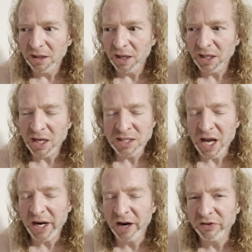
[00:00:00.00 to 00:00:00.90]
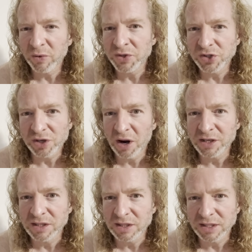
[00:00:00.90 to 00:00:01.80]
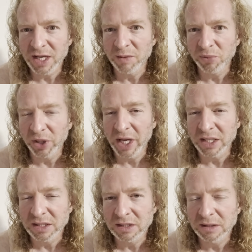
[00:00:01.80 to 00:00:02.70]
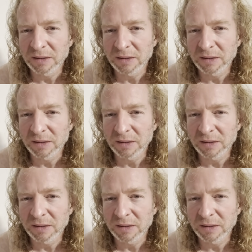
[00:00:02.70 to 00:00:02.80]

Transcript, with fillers: again, not everyone starts in the same place.